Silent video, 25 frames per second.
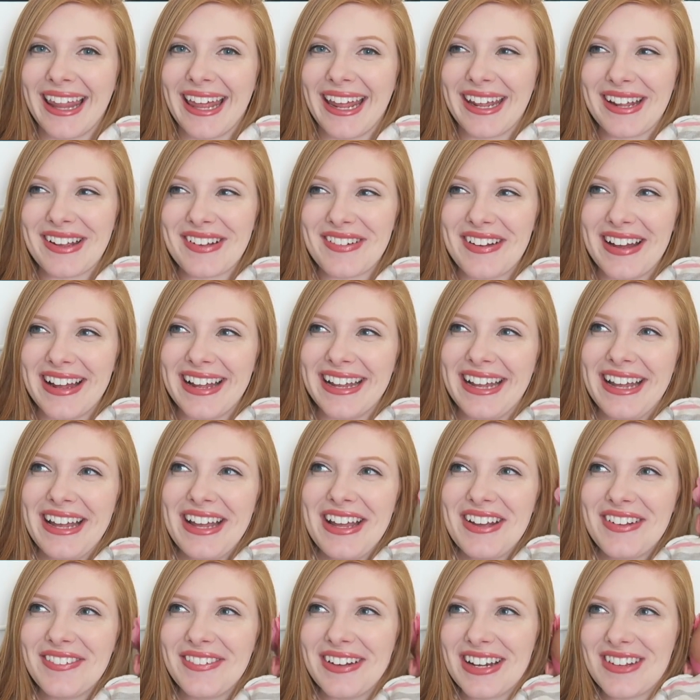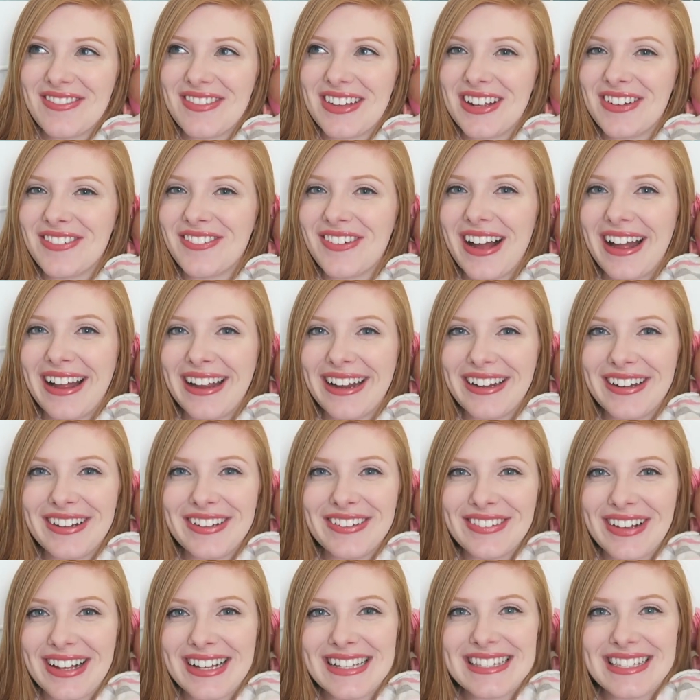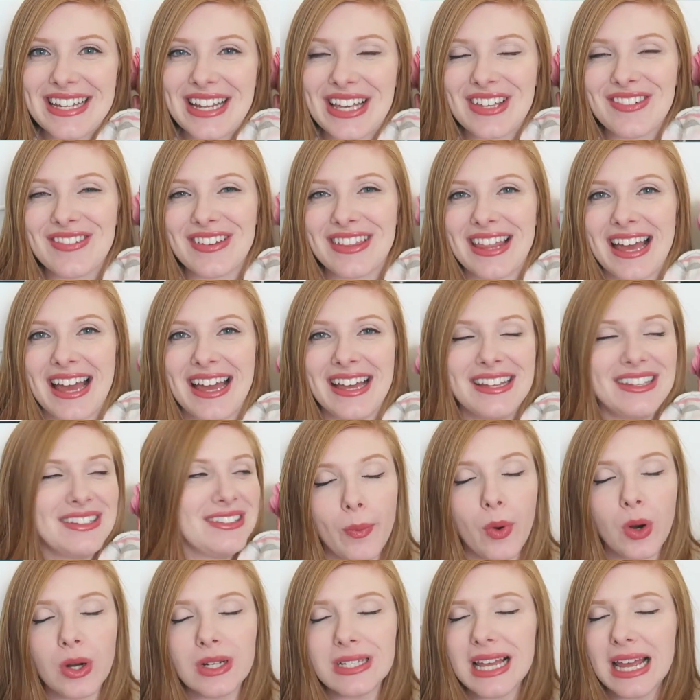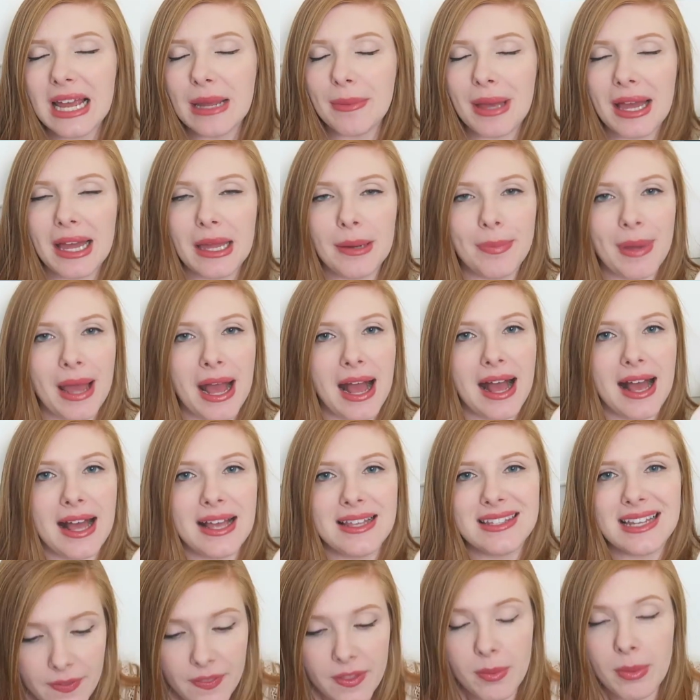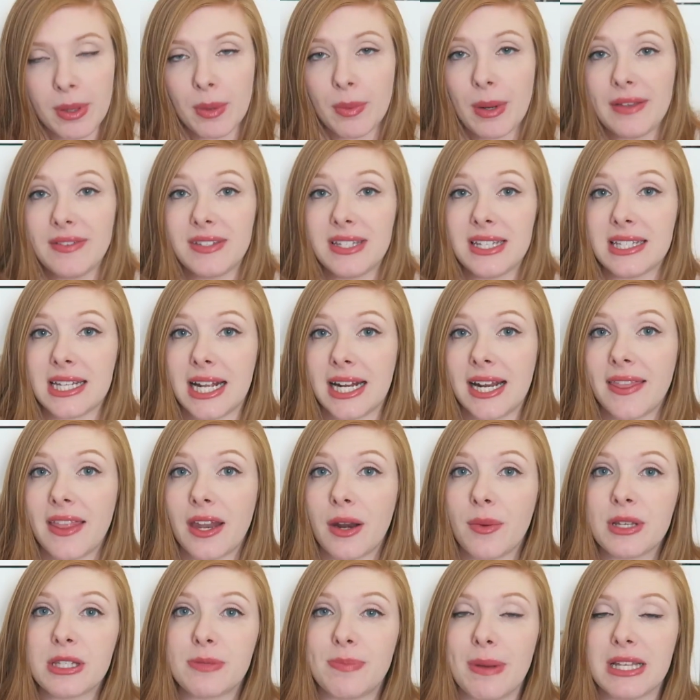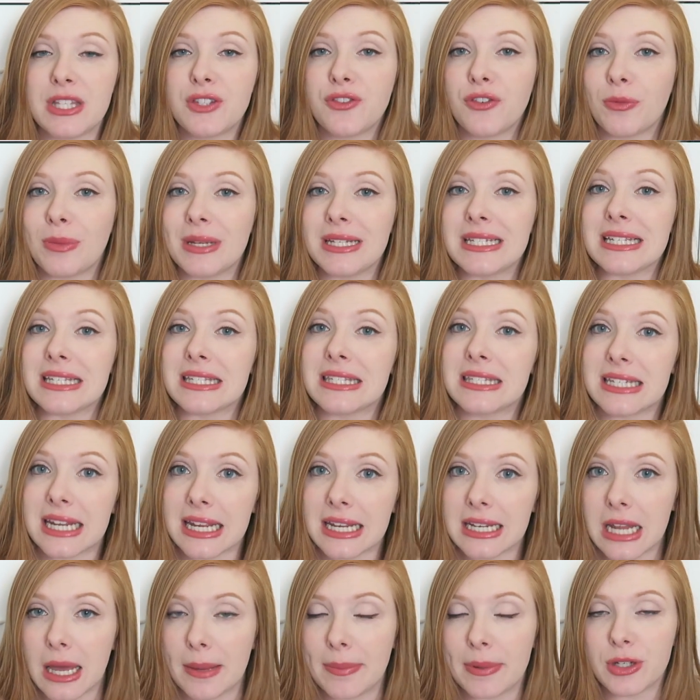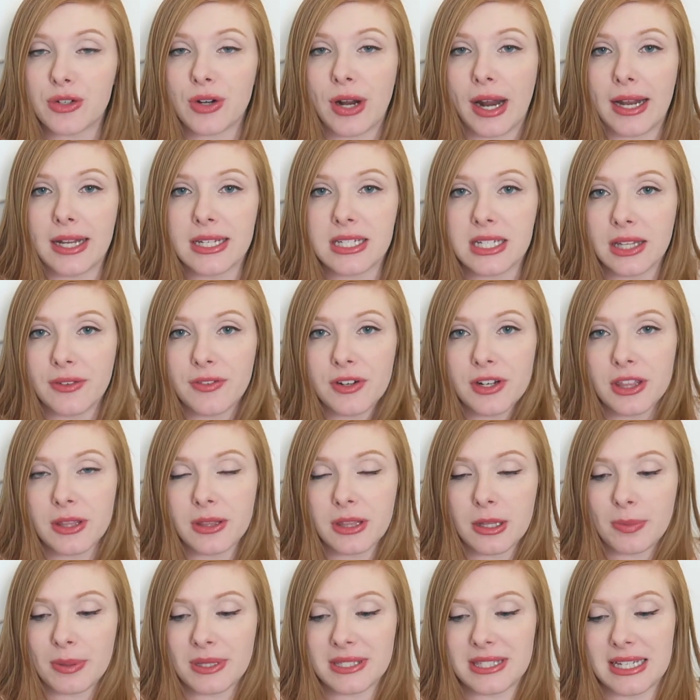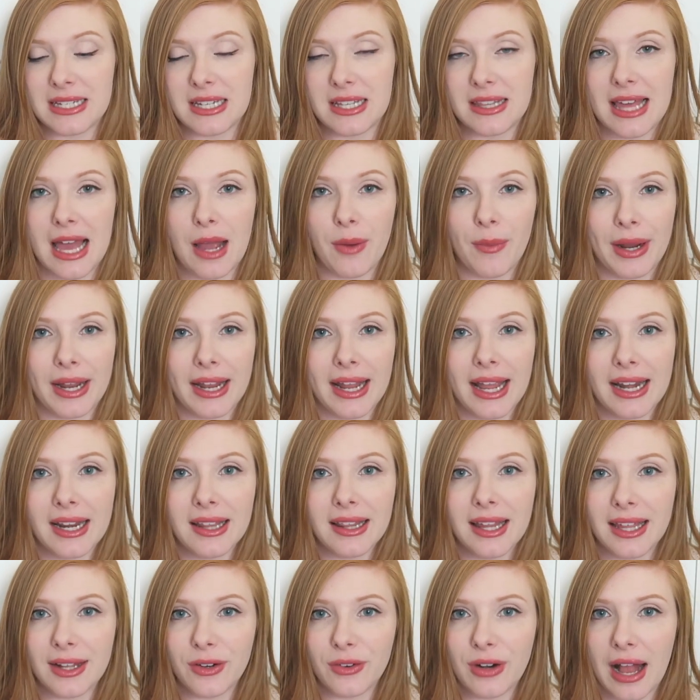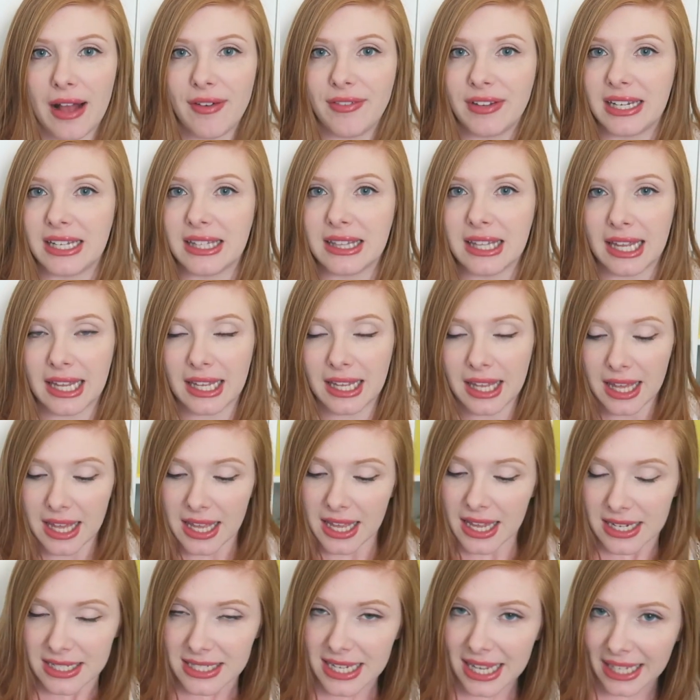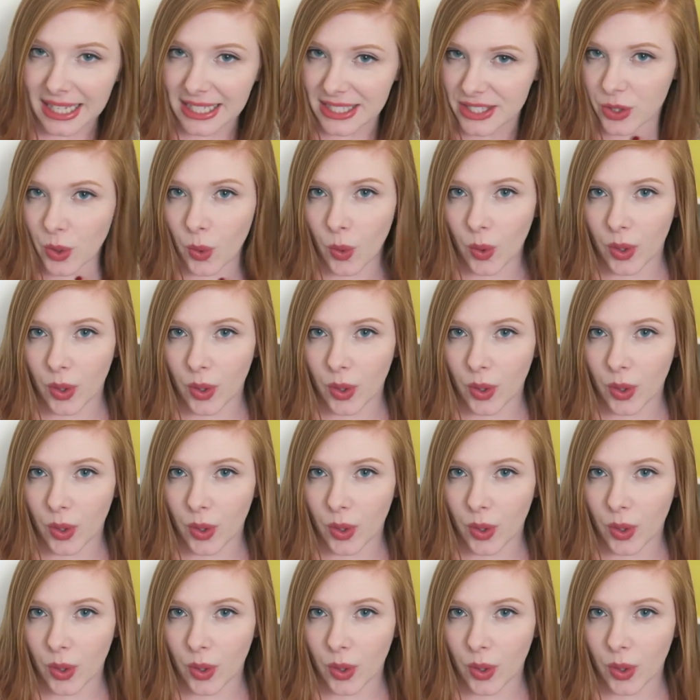like why, wait a minute, why are you guys telling me that? More time had passed. The midwives decided that it was best for me to stand up and try to deliver the placenta that way, kind of let gravity like take its